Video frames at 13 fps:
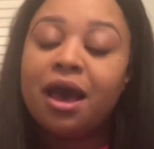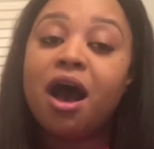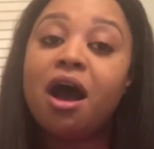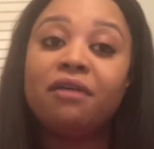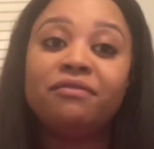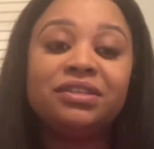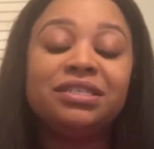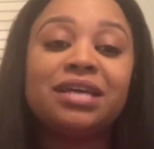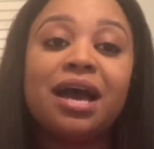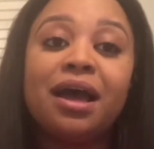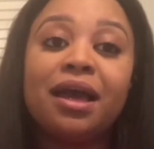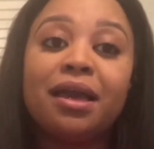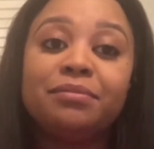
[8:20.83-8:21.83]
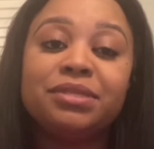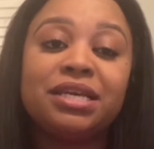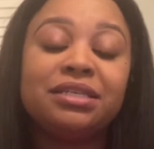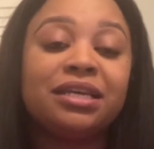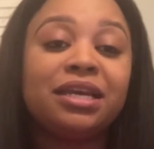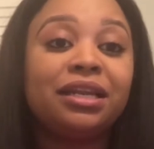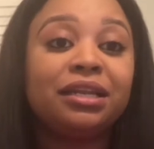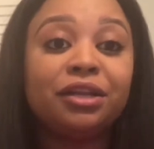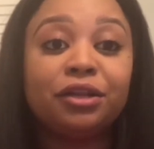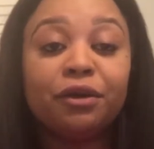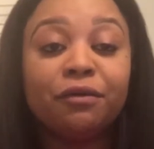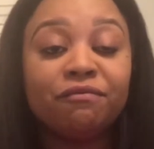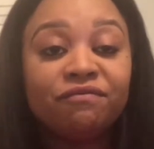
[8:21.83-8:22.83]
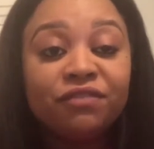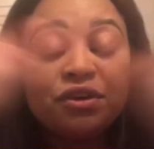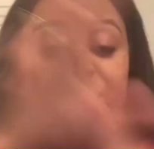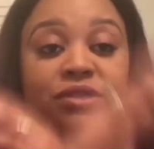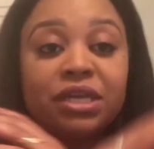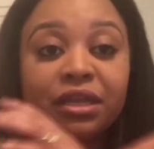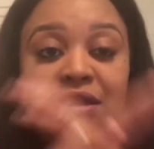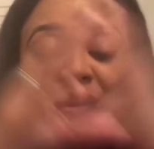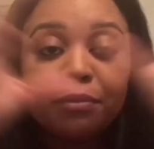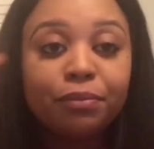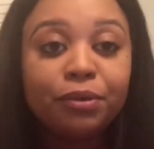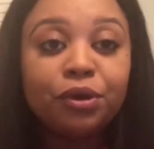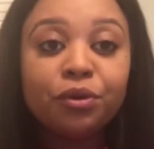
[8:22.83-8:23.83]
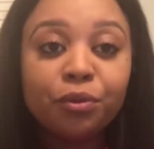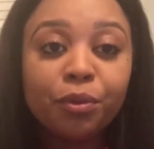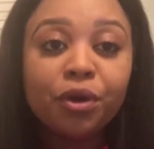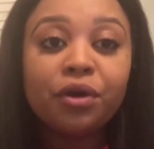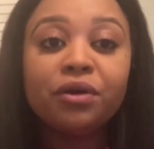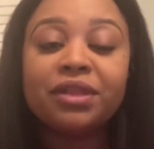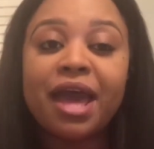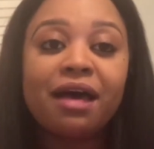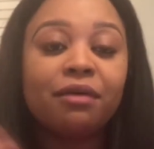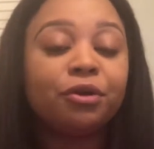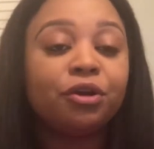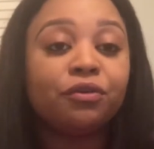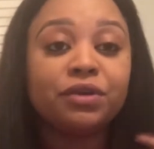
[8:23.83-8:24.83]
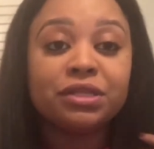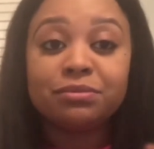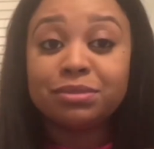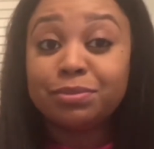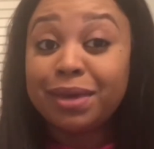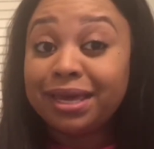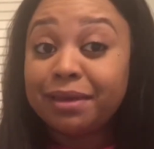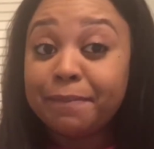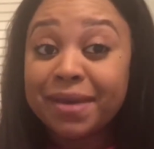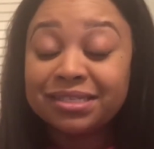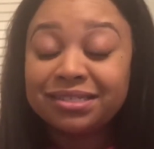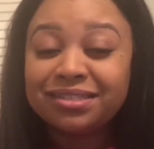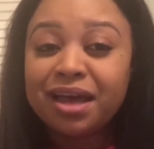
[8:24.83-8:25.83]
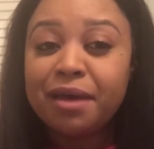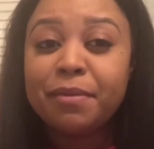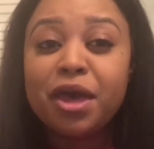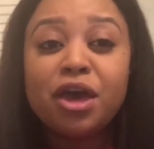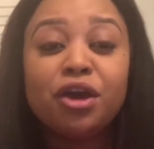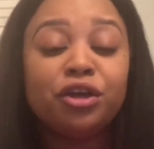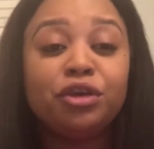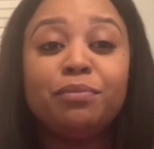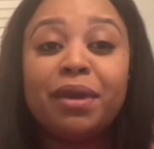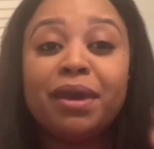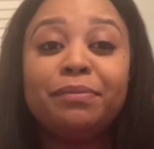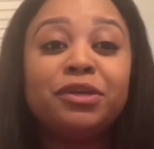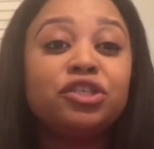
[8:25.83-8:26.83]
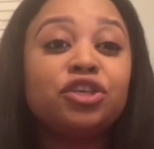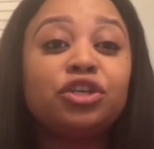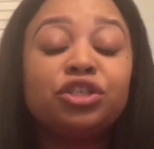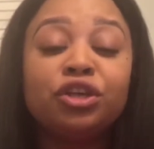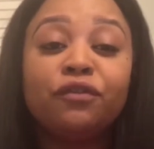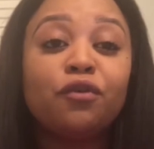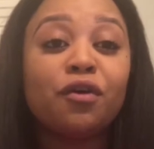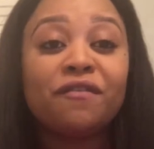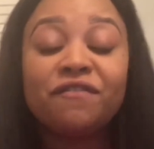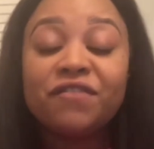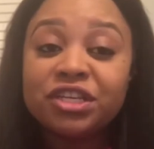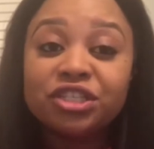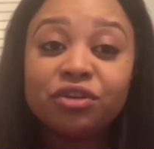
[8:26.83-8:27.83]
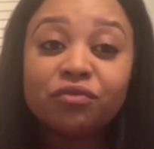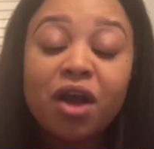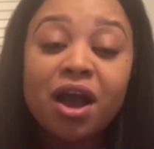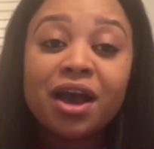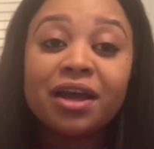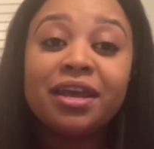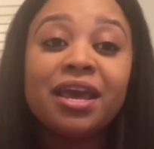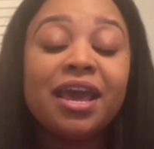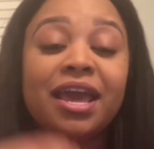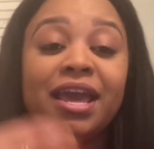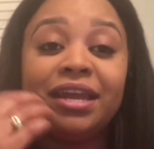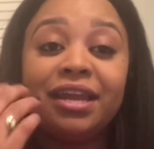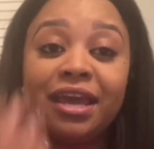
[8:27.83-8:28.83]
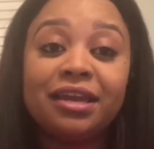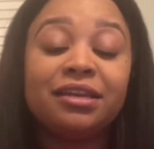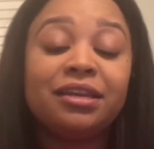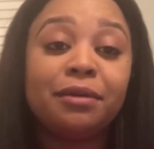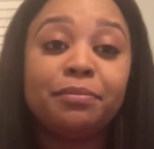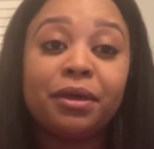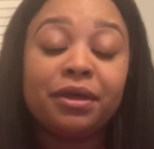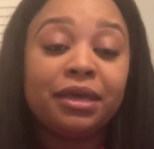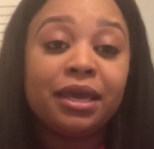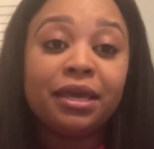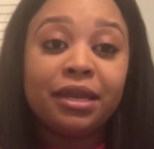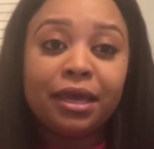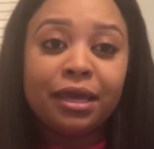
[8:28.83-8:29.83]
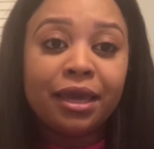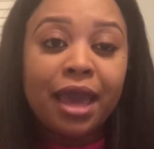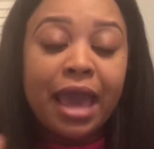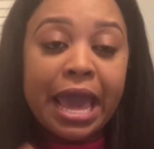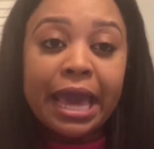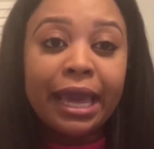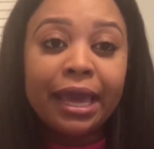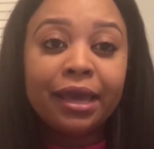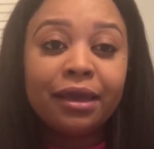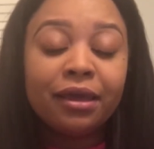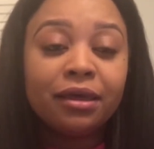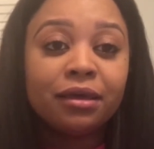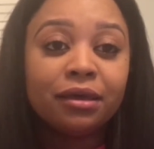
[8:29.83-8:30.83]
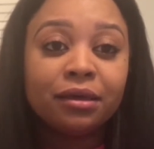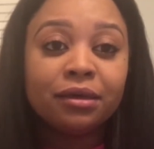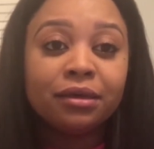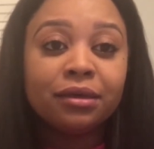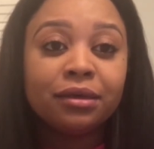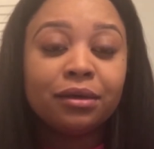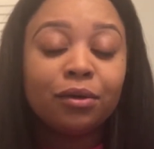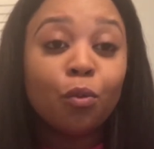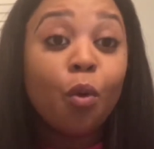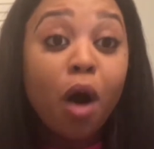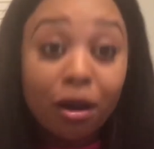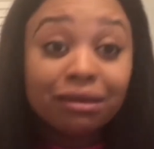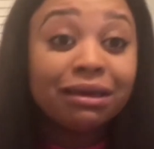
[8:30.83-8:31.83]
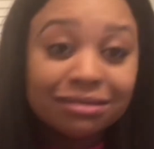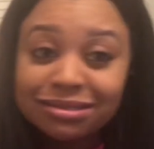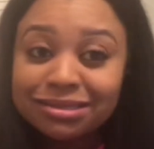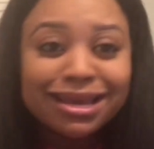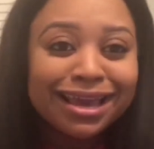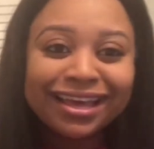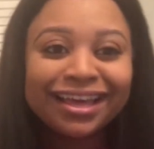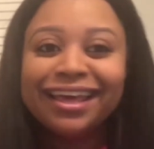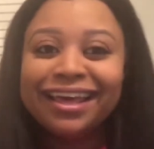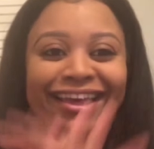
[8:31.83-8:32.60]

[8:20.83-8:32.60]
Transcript: Oftentimes things get a little confusing in the computer world. The algorithms may get messed up. You may be searching for a fishing rod and end up getting a walking stick.